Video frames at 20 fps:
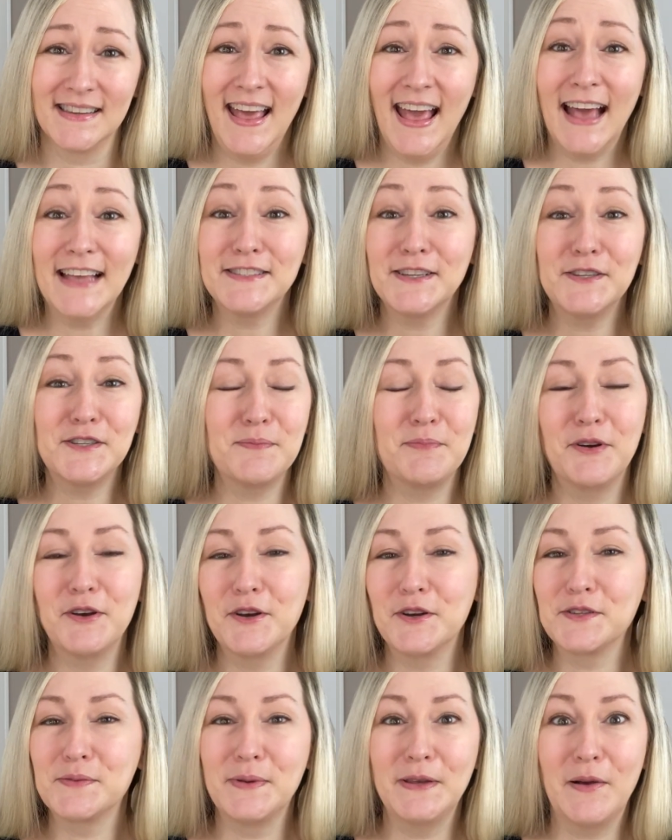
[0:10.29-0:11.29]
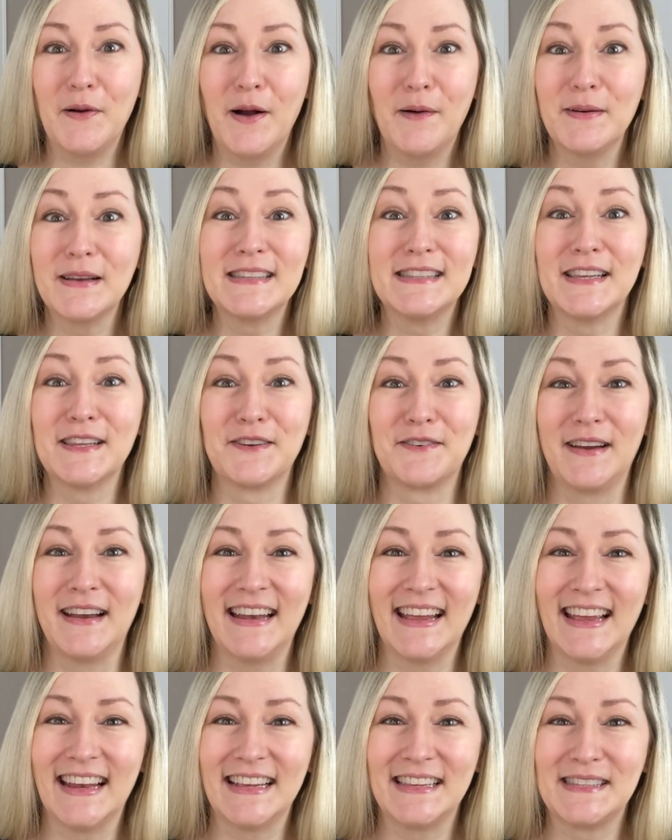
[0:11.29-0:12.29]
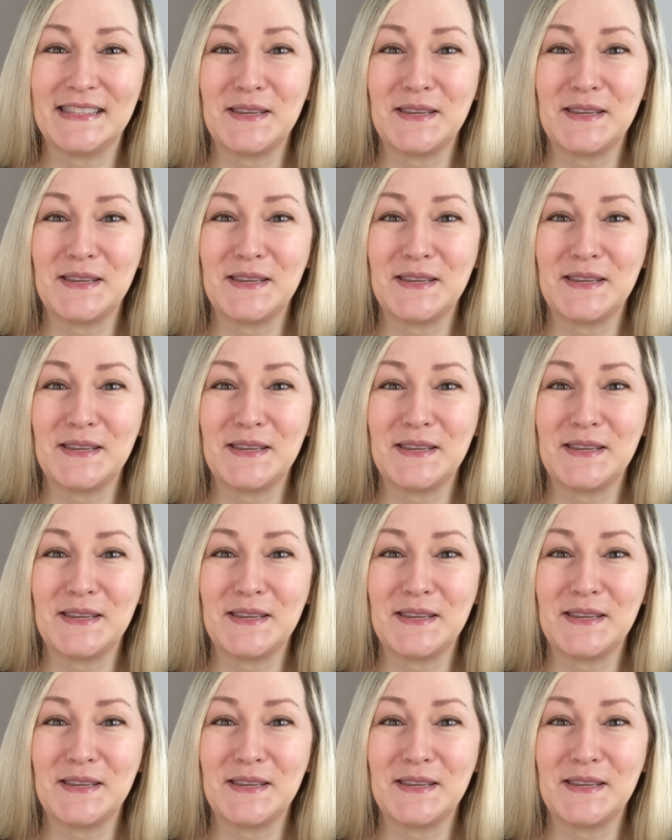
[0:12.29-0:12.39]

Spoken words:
As entrepreneurs, we know how exhilarating it is